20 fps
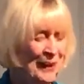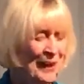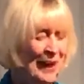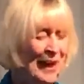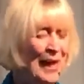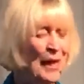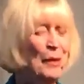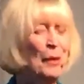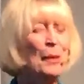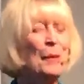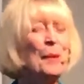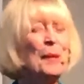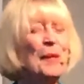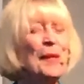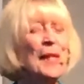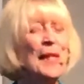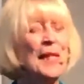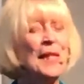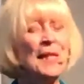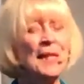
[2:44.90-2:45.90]
I know
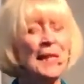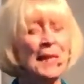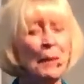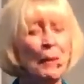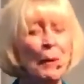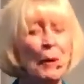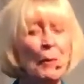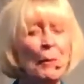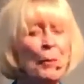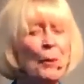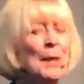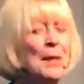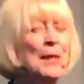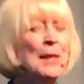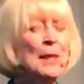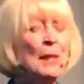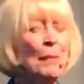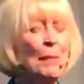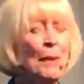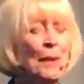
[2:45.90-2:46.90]
that this
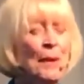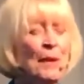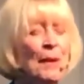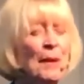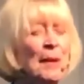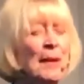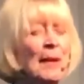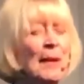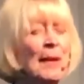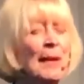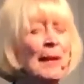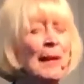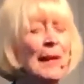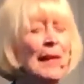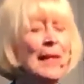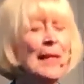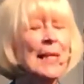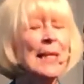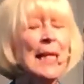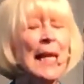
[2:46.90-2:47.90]
principle
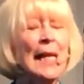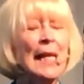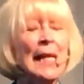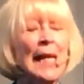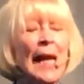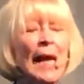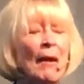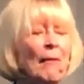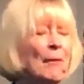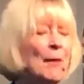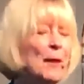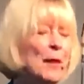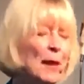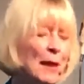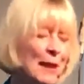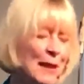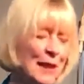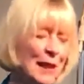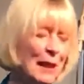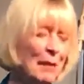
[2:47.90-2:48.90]
is
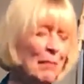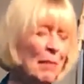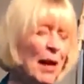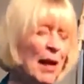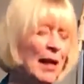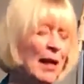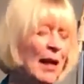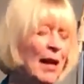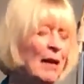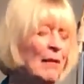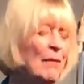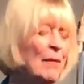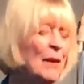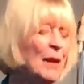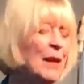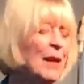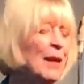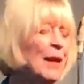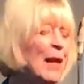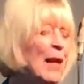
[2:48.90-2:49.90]
evident in my life
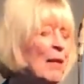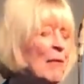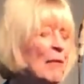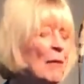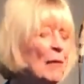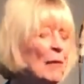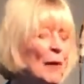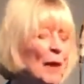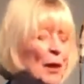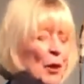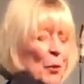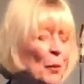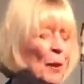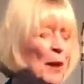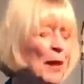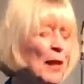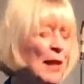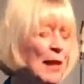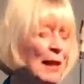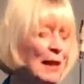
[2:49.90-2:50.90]
and the life of each
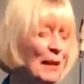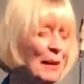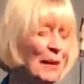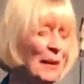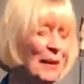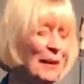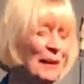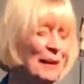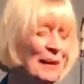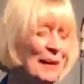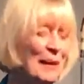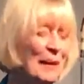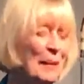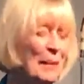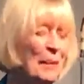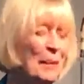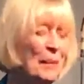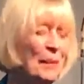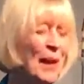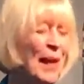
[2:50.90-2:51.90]
one here,
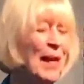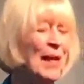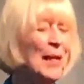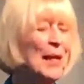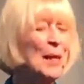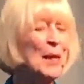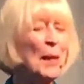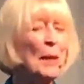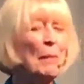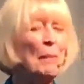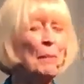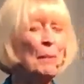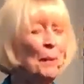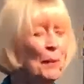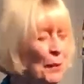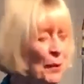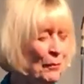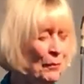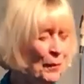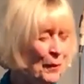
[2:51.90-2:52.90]
and it's a
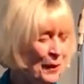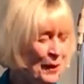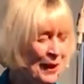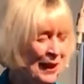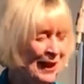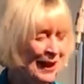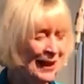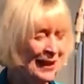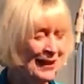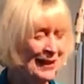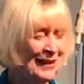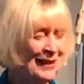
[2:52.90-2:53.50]
beautiful thing.